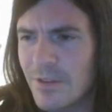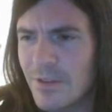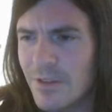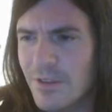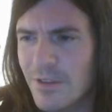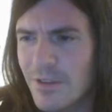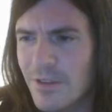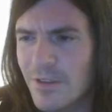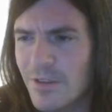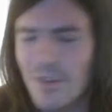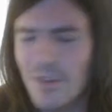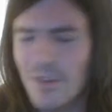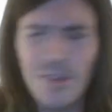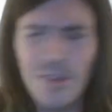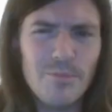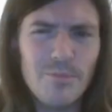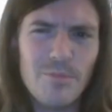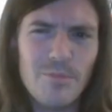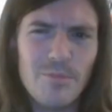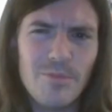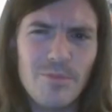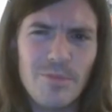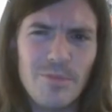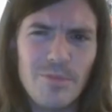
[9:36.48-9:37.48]
num
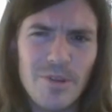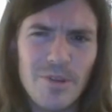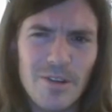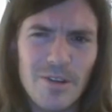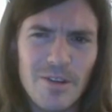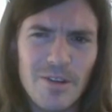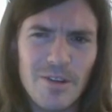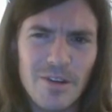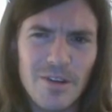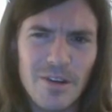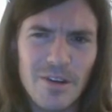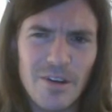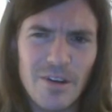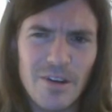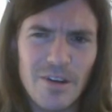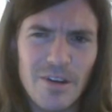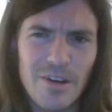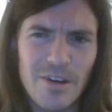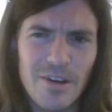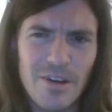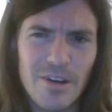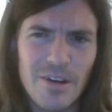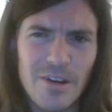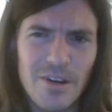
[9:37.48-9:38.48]

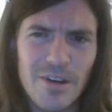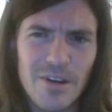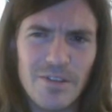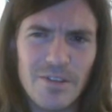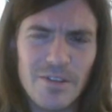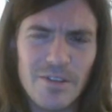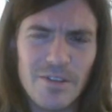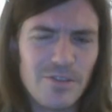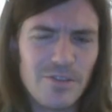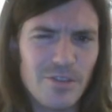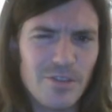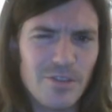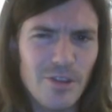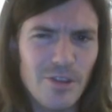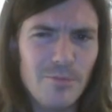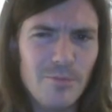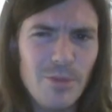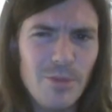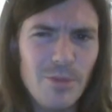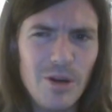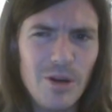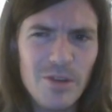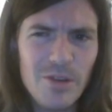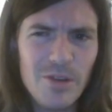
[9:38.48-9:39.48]
I think Number
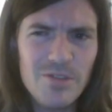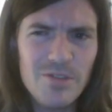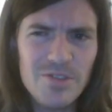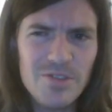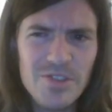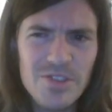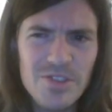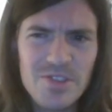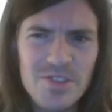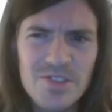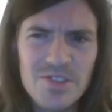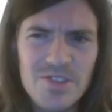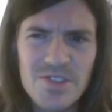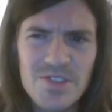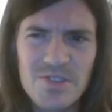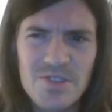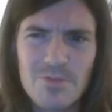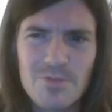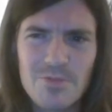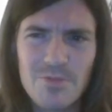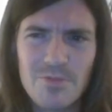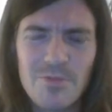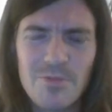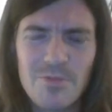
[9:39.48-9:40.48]
Hunters.
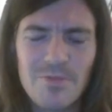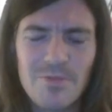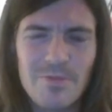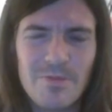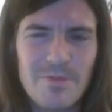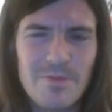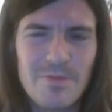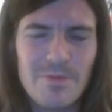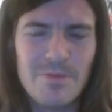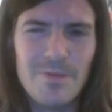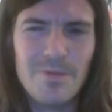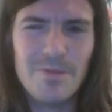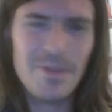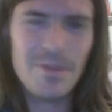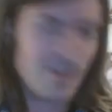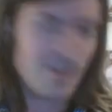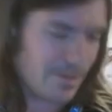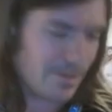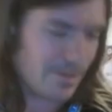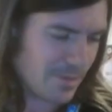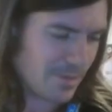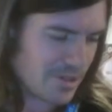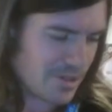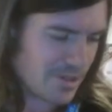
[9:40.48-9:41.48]
Yeah, it
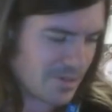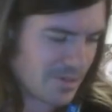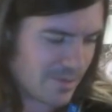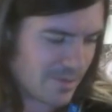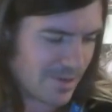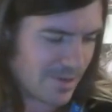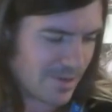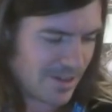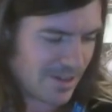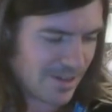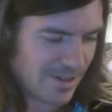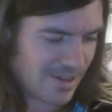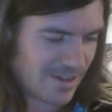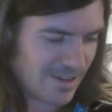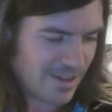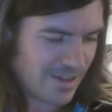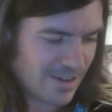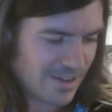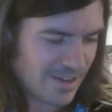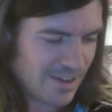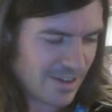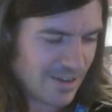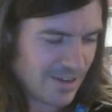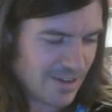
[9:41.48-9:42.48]
must be.
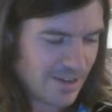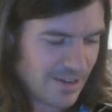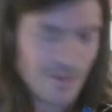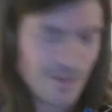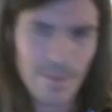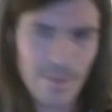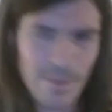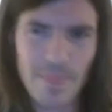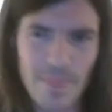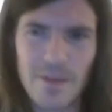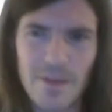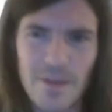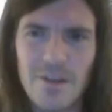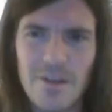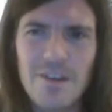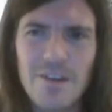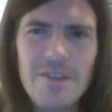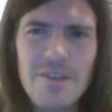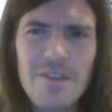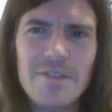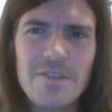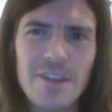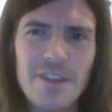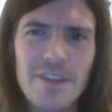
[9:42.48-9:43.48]
I even
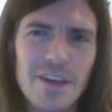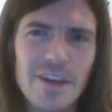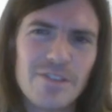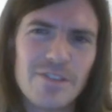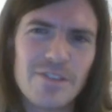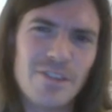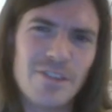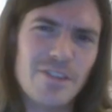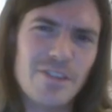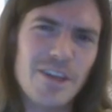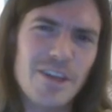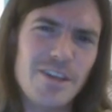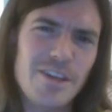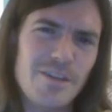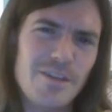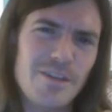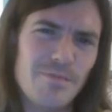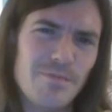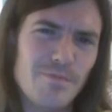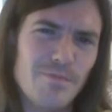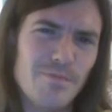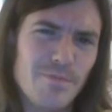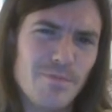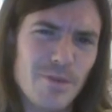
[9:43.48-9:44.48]
had the name
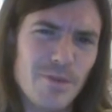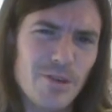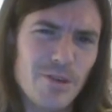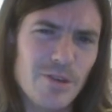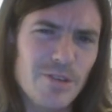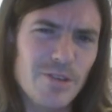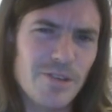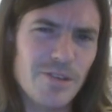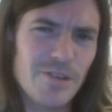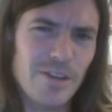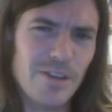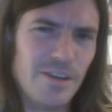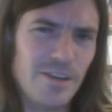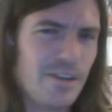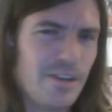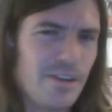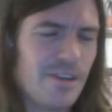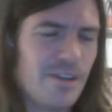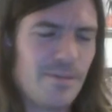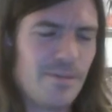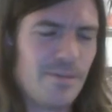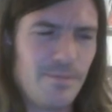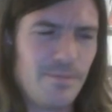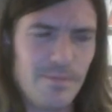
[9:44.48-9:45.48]
earlier.
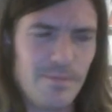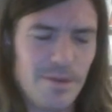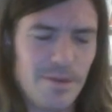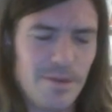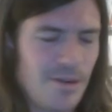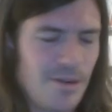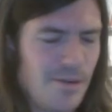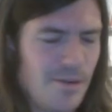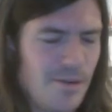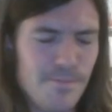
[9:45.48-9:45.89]
Um,